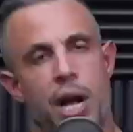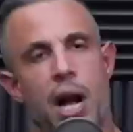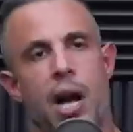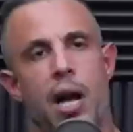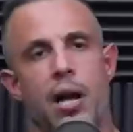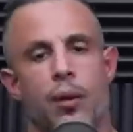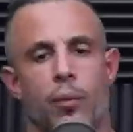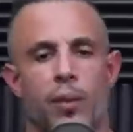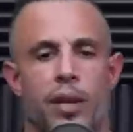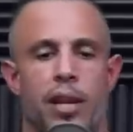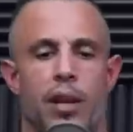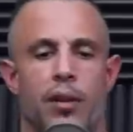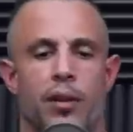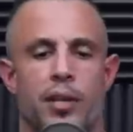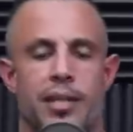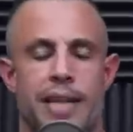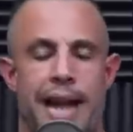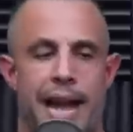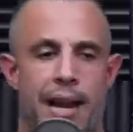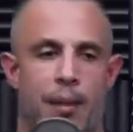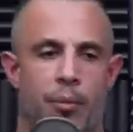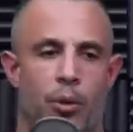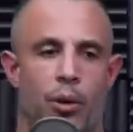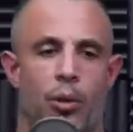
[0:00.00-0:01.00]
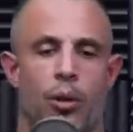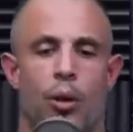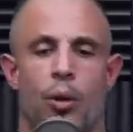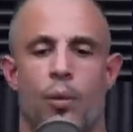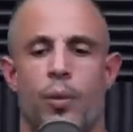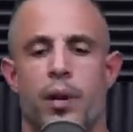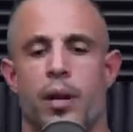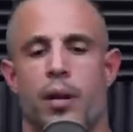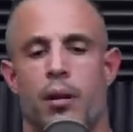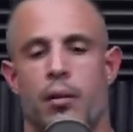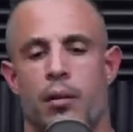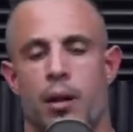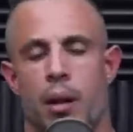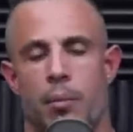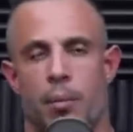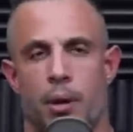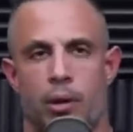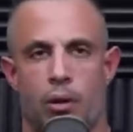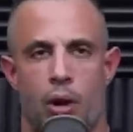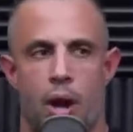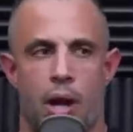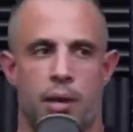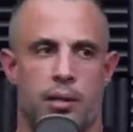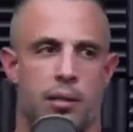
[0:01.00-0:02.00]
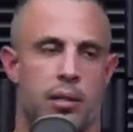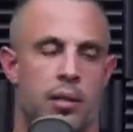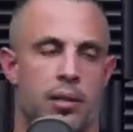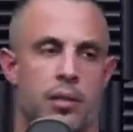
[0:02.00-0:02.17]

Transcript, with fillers: hunt, we kill this animal, or we come across